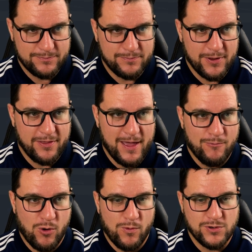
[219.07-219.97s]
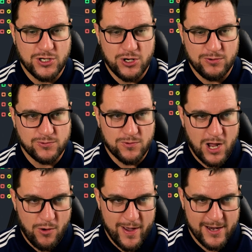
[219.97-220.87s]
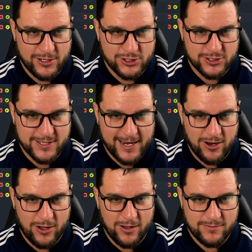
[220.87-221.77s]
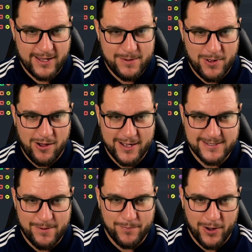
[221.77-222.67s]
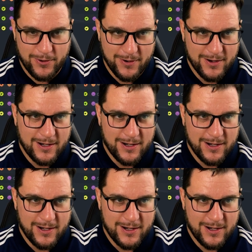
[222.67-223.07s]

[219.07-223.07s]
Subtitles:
But then what we'll do is we'll go in and just say, look, keep a higher tempo.